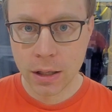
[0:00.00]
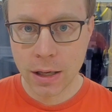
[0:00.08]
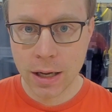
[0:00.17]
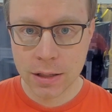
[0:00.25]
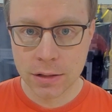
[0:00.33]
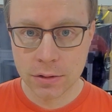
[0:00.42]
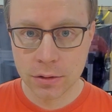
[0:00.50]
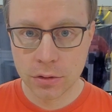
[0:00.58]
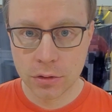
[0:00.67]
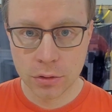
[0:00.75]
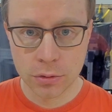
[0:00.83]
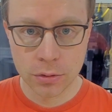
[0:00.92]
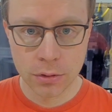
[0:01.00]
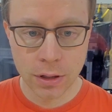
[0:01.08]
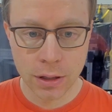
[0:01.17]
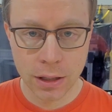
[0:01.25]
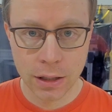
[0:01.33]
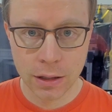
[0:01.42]
Ask to
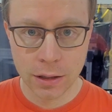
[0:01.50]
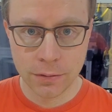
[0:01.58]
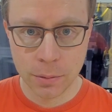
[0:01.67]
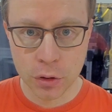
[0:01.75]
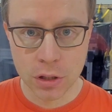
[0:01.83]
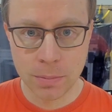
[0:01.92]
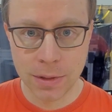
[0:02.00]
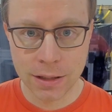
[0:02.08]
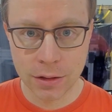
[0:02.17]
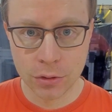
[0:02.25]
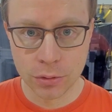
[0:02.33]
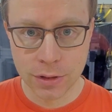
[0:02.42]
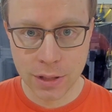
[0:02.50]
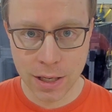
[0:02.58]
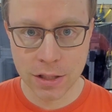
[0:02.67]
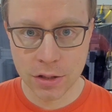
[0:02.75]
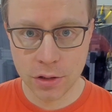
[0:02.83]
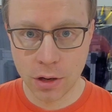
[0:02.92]
have a possibility to
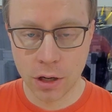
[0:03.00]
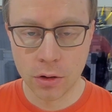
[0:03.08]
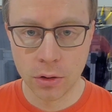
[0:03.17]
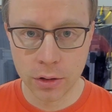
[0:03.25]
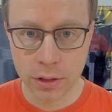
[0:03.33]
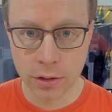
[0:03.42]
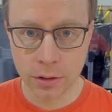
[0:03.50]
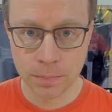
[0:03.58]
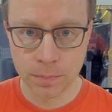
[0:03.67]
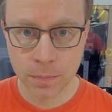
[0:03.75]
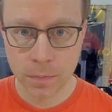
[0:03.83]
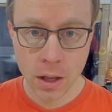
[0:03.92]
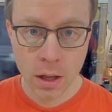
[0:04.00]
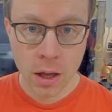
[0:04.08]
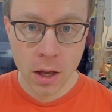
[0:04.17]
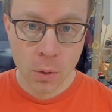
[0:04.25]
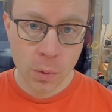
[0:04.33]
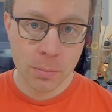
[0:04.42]
test the accordion.
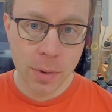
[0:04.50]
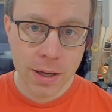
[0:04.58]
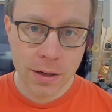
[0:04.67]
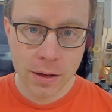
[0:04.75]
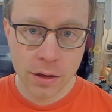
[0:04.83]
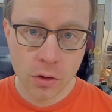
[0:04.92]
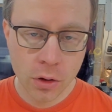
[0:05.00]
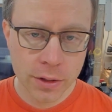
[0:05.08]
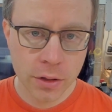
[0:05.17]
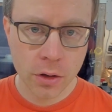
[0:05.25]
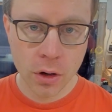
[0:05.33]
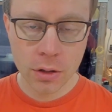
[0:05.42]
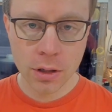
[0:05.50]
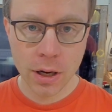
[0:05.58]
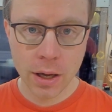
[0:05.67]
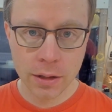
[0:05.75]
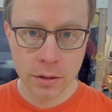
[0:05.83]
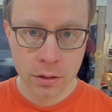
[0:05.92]
When buying an accordion
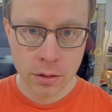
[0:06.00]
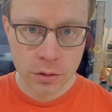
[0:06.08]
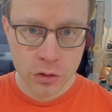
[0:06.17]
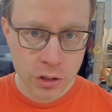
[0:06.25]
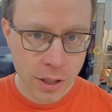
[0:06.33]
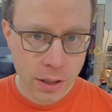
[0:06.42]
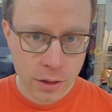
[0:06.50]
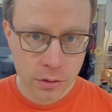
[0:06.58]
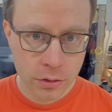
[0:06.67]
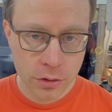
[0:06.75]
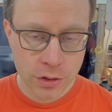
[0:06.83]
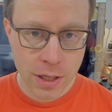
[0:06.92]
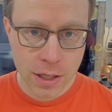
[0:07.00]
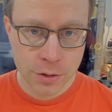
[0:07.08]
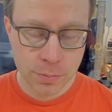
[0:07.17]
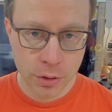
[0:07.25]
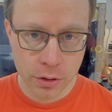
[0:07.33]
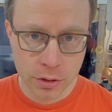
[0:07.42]
online, check the
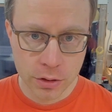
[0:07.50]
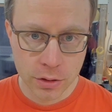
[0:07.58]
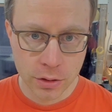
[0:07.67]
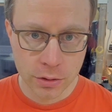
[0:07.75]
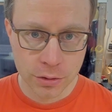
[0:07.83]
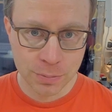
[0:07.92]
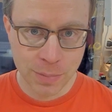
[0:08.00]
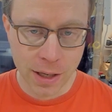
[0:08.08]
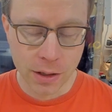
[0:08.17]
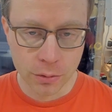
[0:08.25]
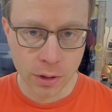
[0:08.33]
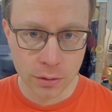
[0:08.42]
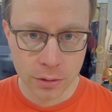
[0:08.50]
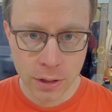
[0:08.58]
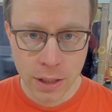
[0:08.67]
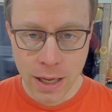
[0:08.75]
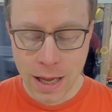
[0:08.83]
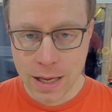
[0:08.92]
salesperson's background,
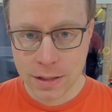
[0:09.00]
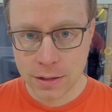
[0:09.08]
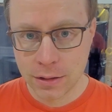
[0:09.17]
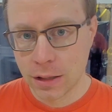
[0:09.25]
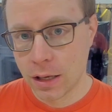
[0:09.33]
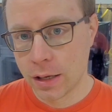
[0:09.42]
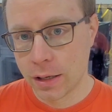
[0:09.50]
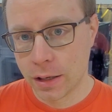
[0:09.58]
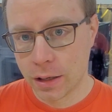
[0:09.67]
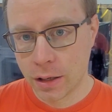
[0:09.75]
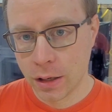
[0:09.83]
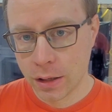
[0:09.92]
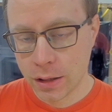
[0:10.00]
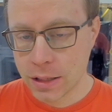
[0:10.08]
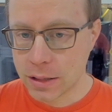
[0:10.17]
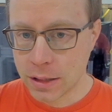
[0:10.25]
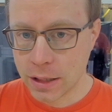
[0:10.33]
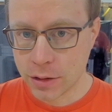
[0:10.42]
as in like,
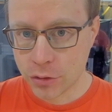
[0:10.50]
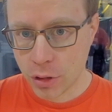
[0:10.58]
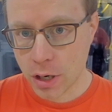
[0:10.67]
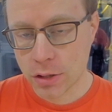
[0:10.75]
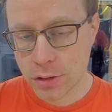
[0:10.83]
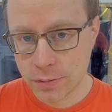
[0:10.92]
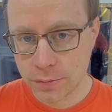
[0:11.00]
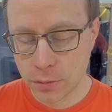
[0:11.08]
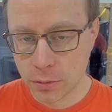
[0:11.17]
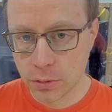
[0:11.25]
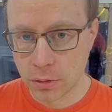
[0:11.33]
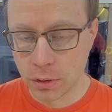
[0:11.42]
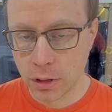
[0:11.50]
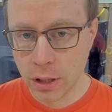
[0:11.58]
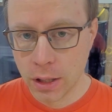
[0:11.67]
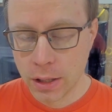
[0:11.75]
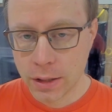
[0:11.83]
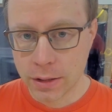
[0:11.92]
is he trustful?
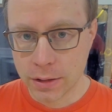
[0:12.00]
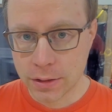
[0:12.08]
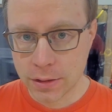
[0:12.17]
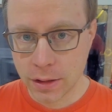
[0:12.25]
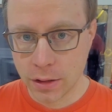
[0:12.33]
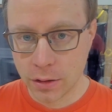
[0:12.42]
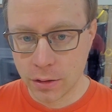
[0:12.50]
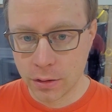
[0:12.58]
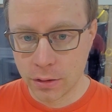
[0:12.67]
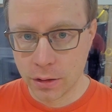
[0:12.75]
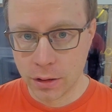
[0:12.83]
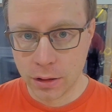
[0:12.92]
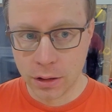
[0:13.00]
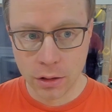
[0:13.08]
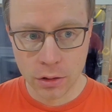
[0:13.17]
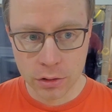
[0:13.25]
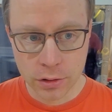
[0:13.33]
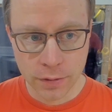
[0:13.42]
Is there
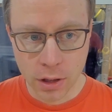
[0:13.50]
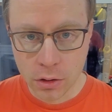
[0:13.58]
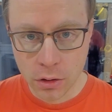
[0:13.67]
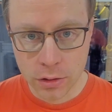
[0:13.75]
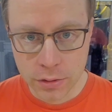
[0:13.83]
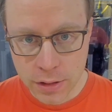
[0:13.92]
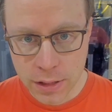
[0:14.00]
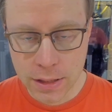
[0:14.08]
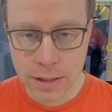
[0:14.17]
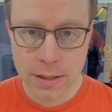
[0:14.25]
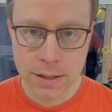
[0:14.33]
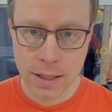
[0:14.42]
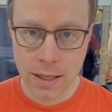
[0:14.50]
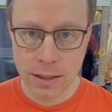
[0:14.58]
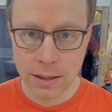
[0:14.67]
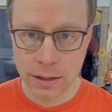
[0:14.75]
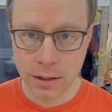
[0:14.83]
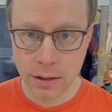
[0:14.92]
lots of accordions he's
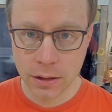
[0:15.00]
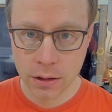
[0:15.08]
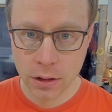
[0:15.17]
selling,